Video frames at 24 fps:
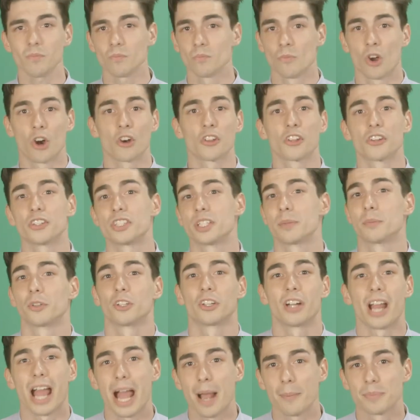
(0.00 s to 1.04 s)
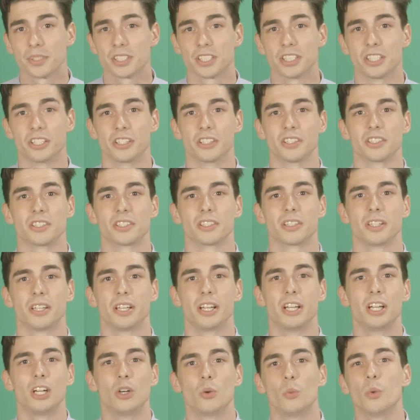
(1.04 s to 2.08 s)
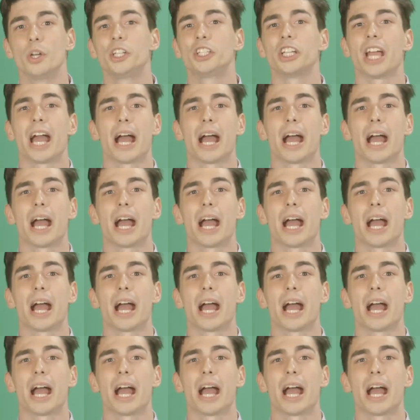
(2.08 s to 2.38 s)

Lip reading: Are there similar apps to yours? Which